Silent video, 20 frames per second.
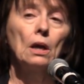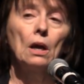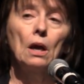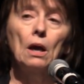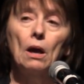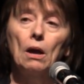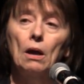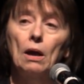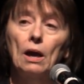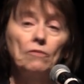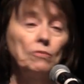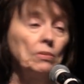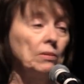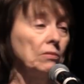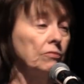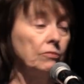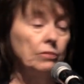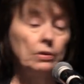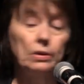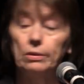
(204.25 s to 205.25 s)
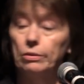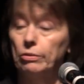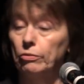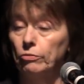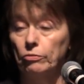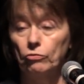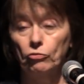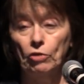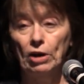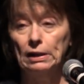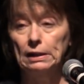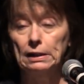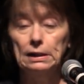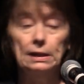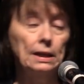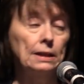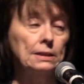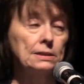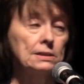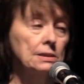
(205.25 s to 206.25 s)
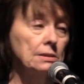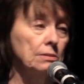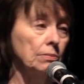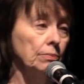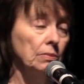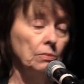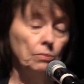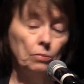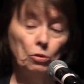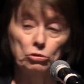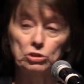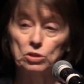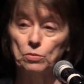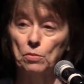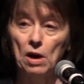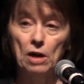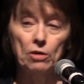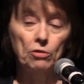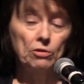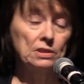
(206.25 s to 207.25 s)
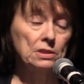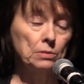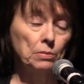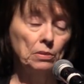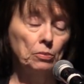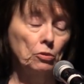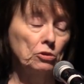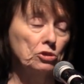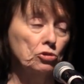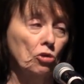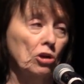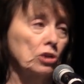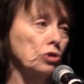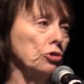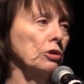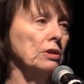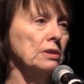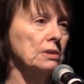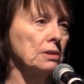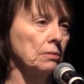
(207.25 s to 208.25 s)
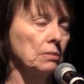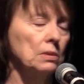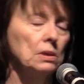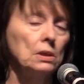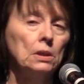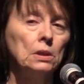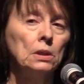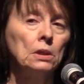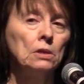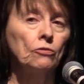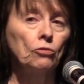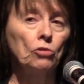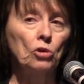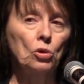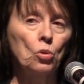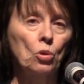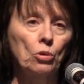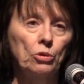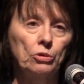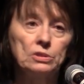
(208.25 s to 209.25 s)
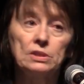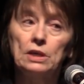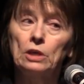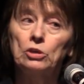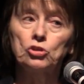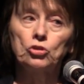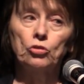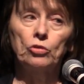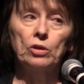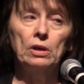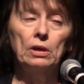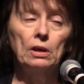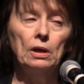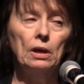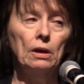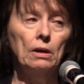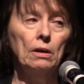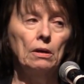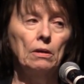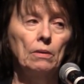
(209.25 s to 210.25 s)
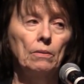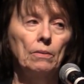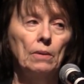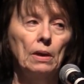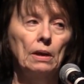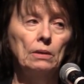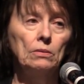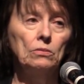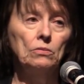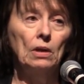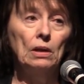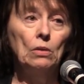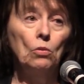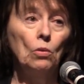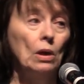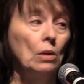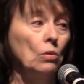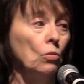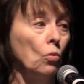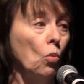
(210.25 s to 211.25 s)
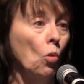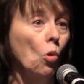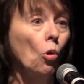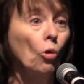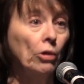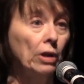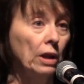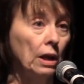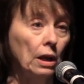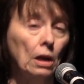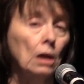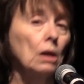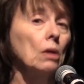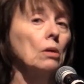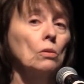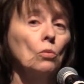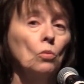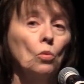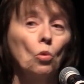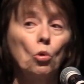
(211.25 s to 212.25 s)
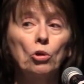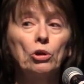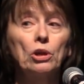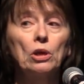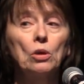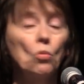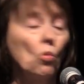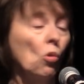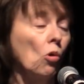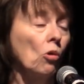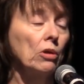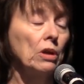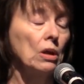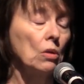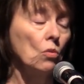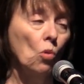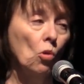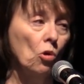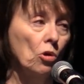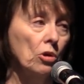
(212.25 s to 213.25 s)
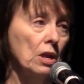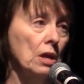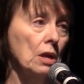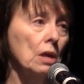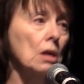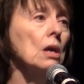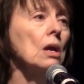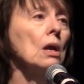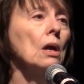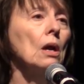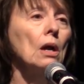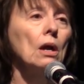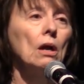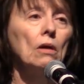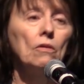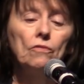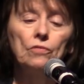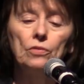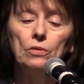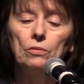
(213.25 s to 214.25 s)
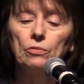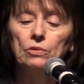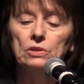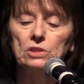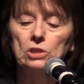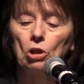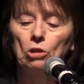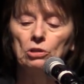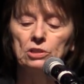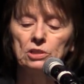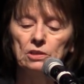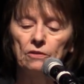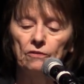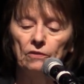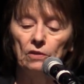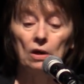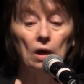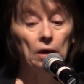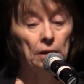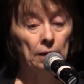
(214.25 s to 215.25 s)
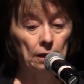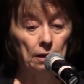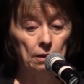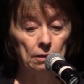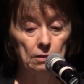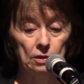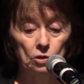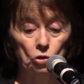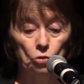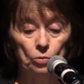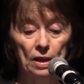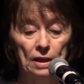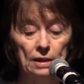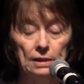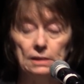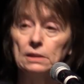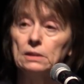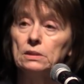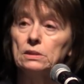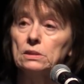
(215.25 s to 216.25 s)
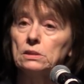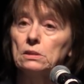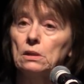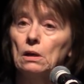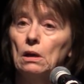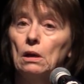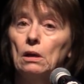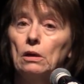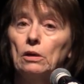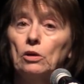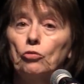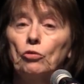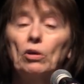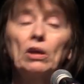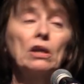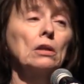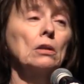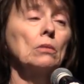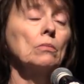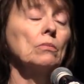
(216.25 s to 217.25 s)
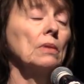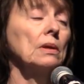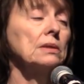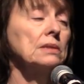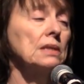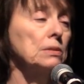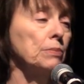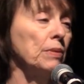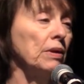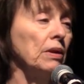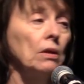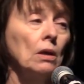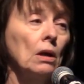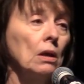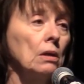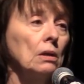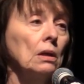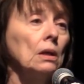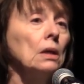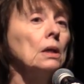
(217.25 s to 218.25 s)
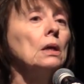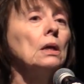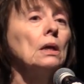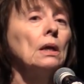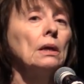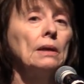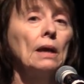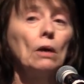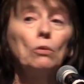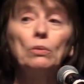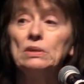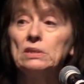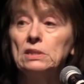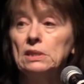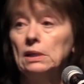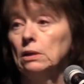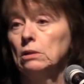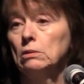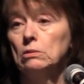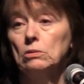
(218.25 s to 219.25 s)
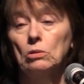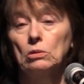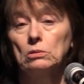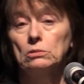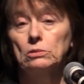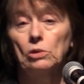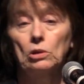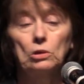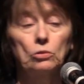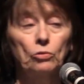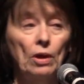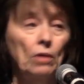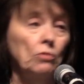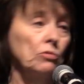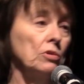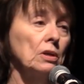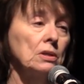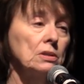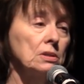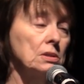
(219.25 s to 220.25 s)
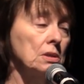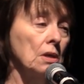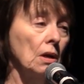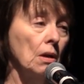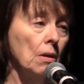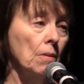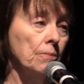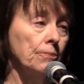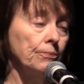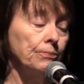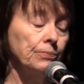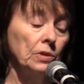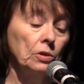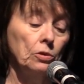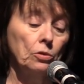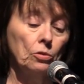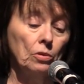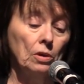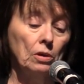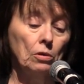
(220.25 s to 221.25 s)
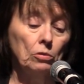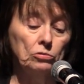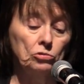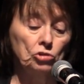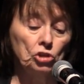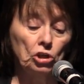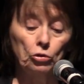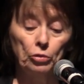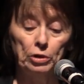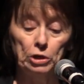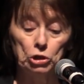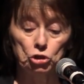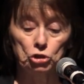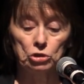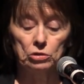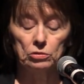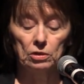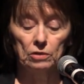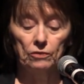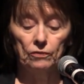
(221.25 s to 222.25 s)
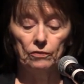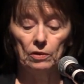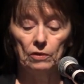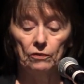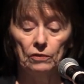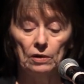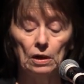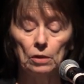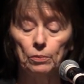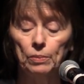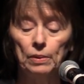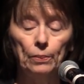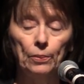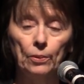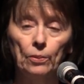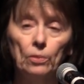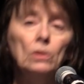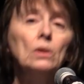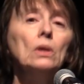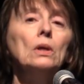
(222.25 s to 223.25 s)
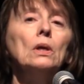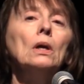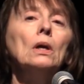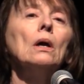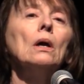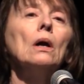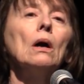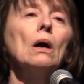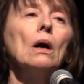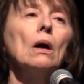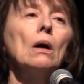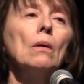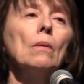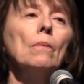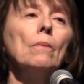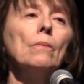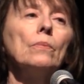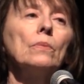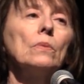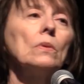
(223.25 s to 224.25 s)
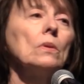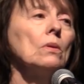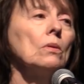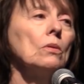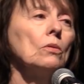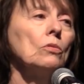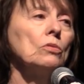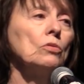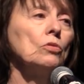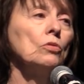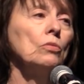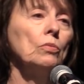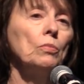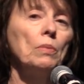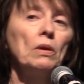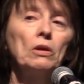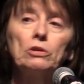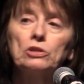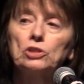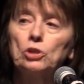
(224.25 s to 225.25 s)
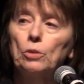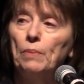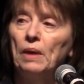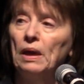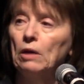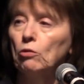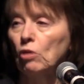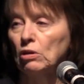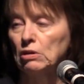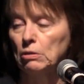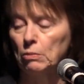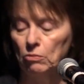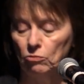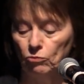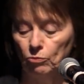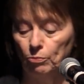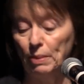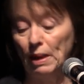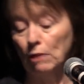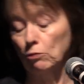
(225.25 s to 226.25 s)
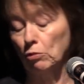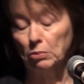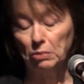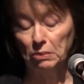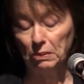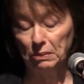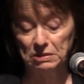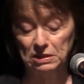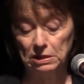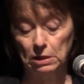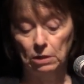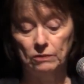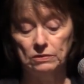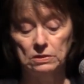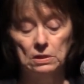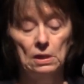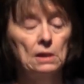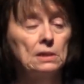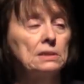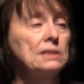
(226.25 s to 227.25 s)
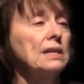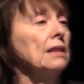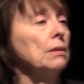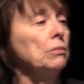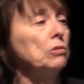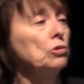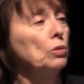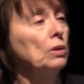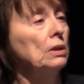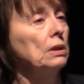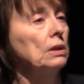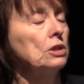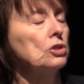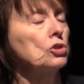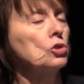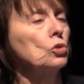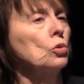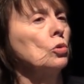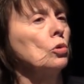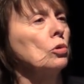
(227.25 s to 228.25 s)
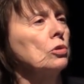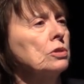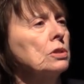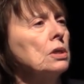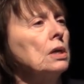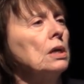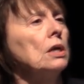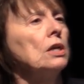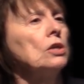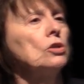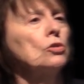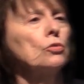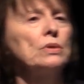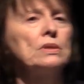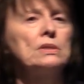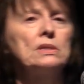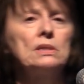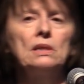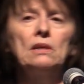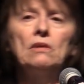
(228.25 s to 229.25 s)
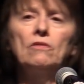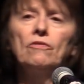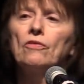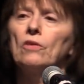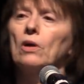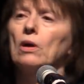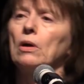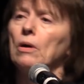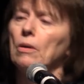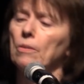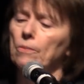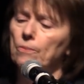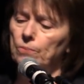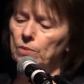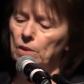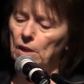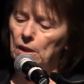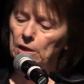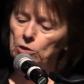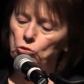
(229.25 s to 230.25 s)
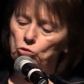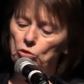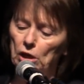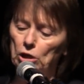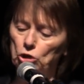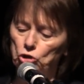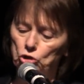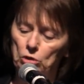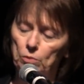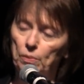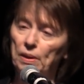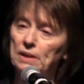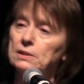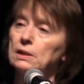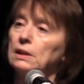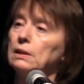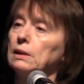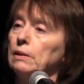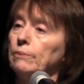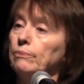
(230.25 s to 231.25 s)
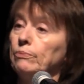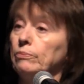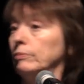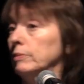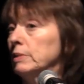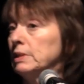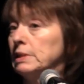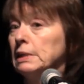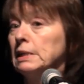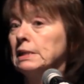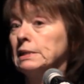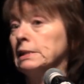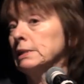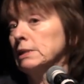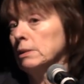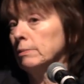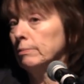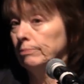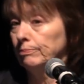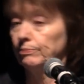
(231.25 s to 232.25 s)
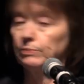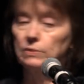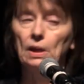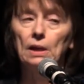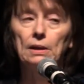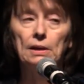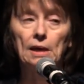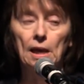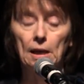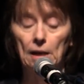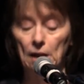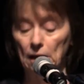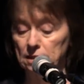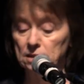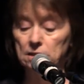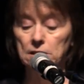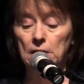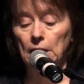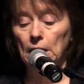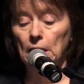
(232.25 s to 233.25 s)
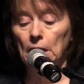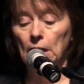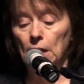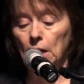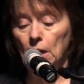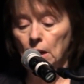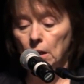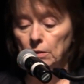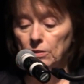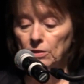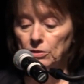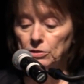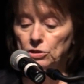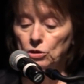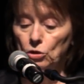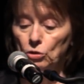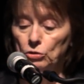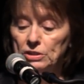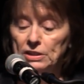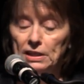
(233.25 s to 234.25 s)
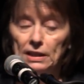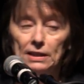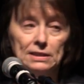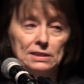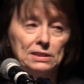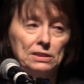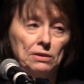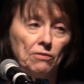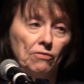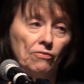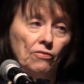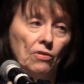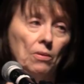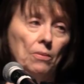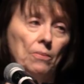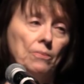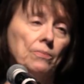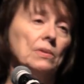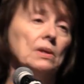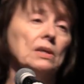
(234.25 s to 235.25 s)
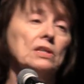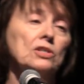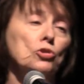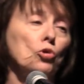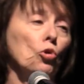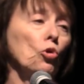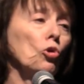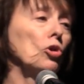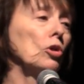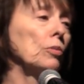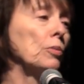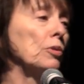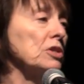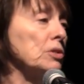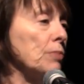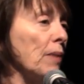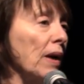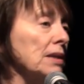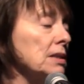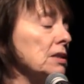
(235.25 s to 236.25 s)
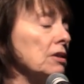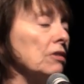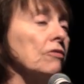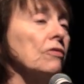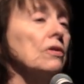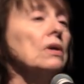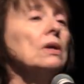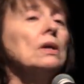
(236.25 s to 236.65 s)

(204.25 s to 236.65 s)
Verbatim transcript: Uh, I've been railing against postmodernism and poststructuralism for a quarter century uh, and, in warning, warning, warning, warning of the results of gutting the humanities uh, curriculum as has been done. And now we see it all around us, um, you know, a whole generation of, of young people um, who, who, parents are bankrupt, bankrupting themselves, send them to elite schools to receive um, an education, basically cynicism and chaos. Uh, there's no sense of um, historical perspective.